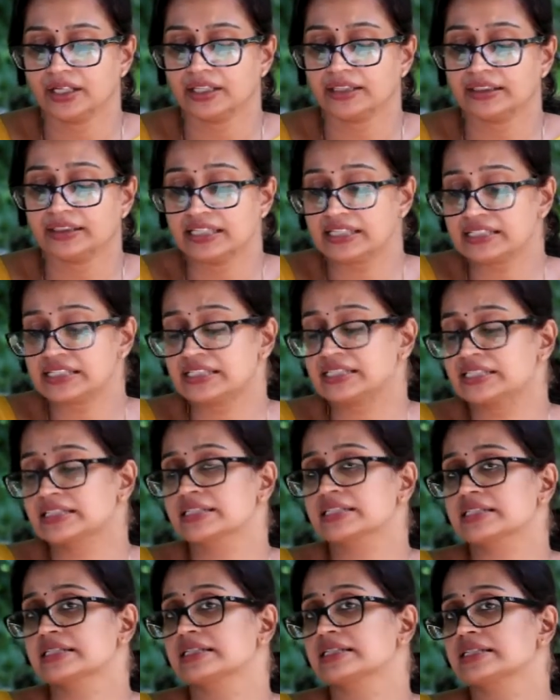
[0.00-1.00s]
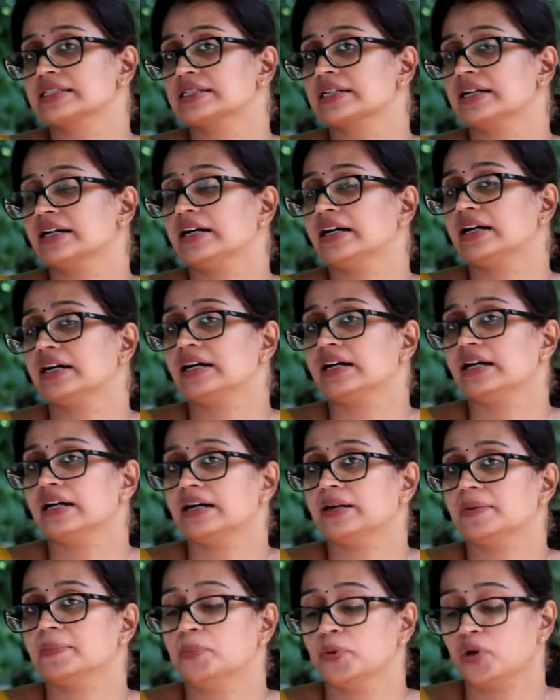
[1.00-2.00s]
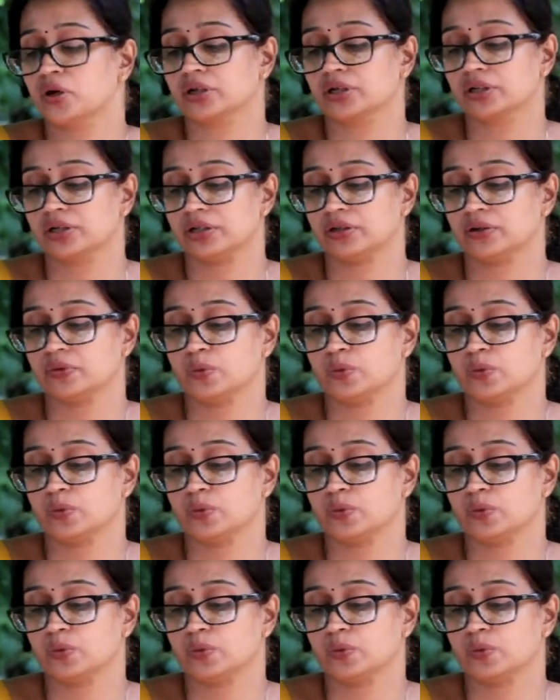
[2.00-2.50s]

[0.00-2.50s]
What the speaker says: this book